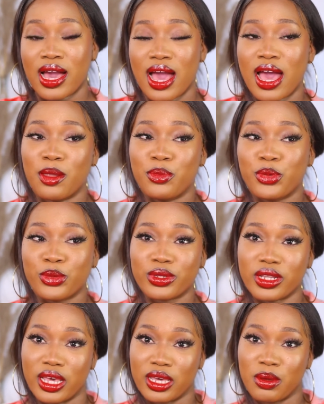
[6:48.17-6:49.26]
And put
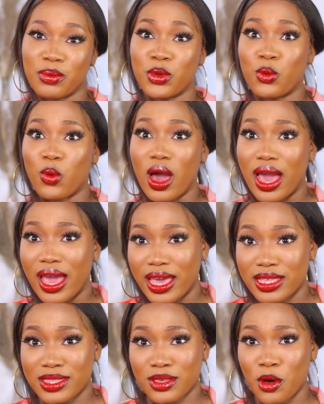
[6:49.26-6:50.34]
like maybe
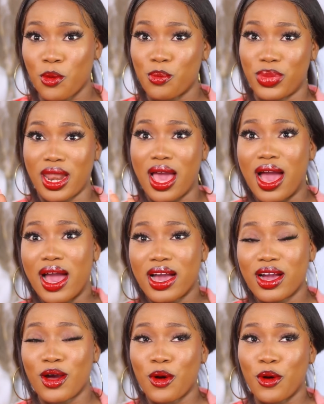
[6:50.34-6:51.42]
white or black
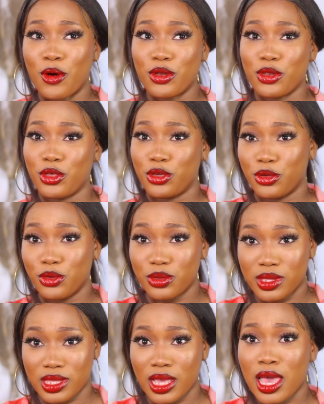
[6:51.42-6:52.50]
or nude.
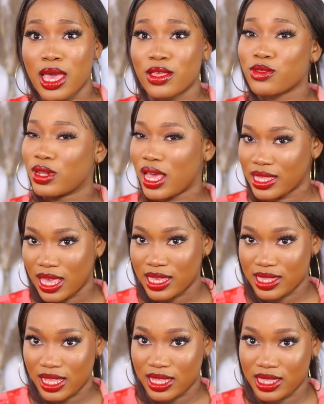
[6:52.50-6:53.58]
So that's
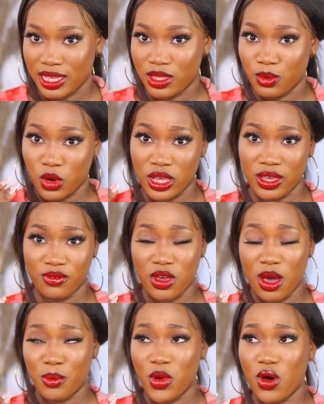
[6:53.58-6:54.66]
aesthetics. But if you
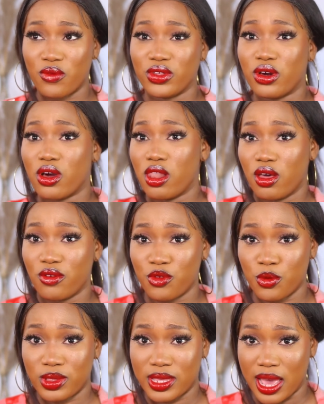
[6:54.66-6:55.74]
are more of the
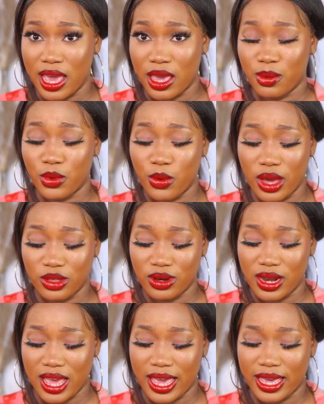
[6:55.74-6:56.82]
colorful type where you
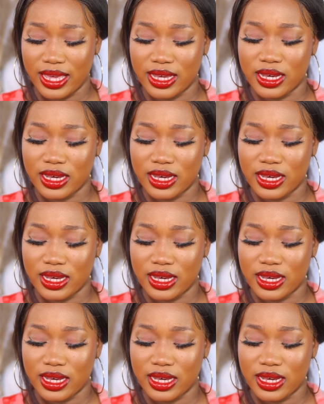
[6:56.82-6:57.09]
like